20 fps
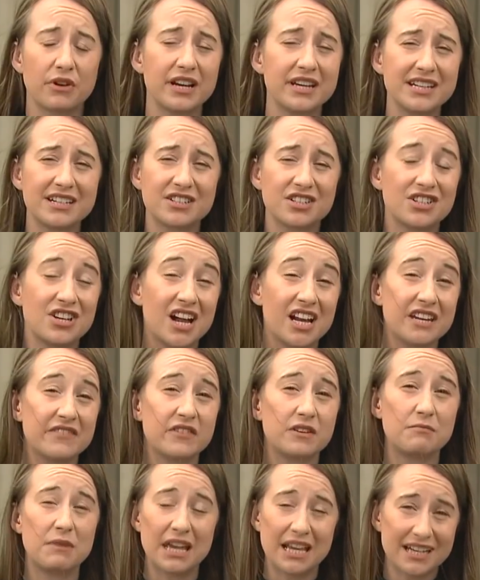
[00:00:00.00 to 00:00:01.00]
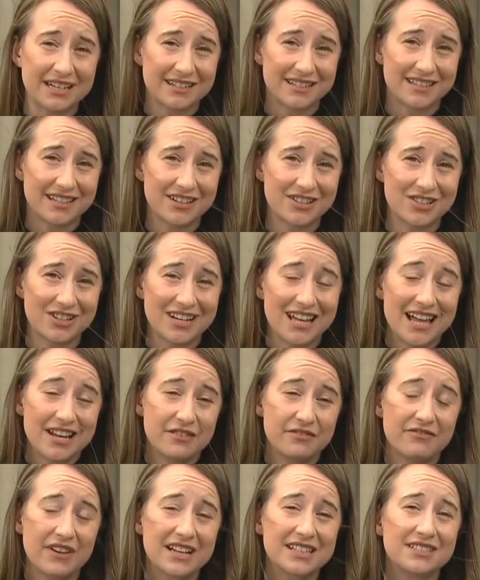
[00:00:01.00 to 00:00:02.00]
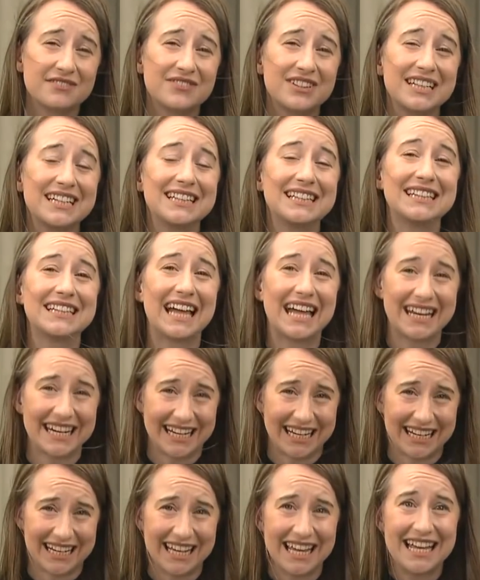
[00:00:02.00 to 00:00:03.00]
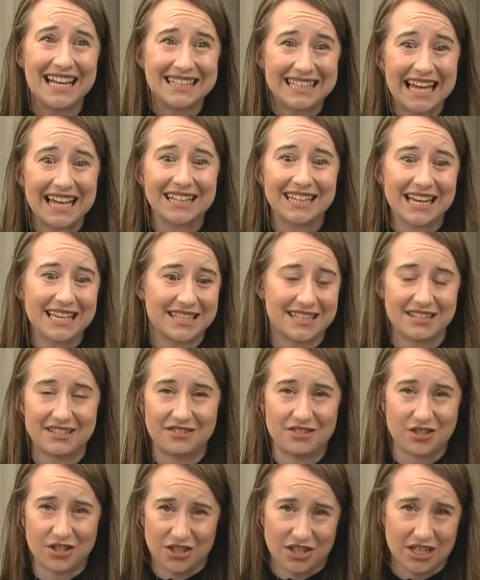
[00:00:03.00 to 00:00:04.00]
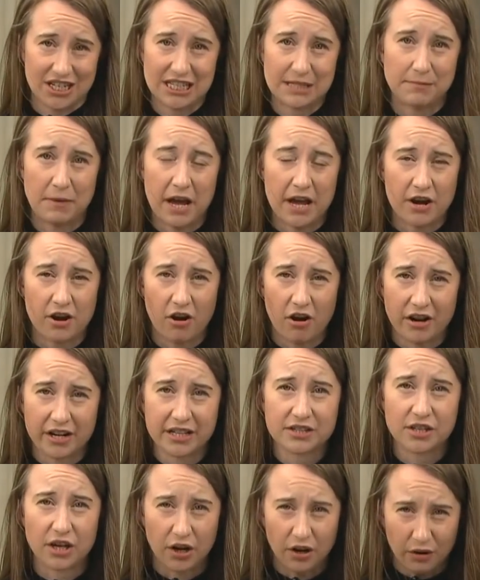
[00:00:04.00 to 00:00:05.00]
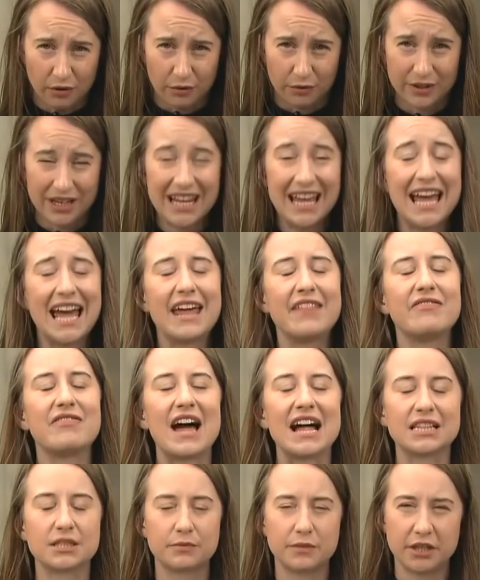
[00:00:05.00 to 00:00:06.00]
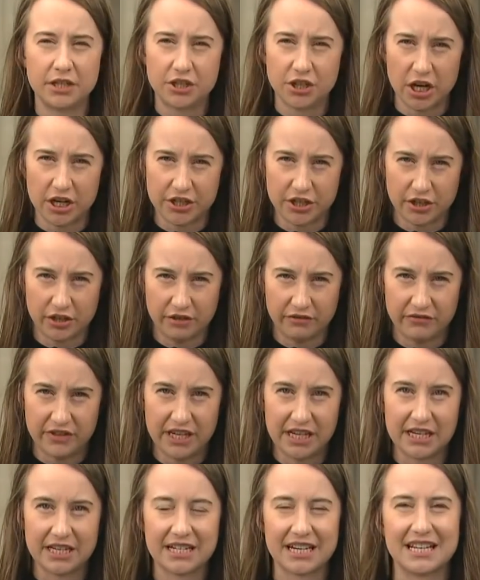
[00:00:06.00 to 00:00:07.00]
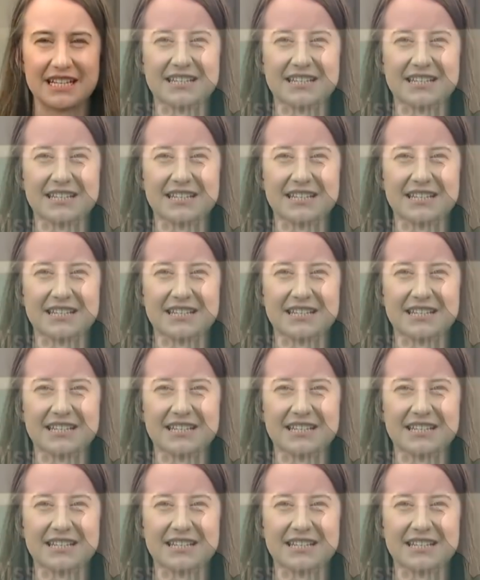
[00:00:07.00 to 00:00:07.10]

threatening to not even make a decision and effectively letting that license just expire on its own. And that's when a judge intervened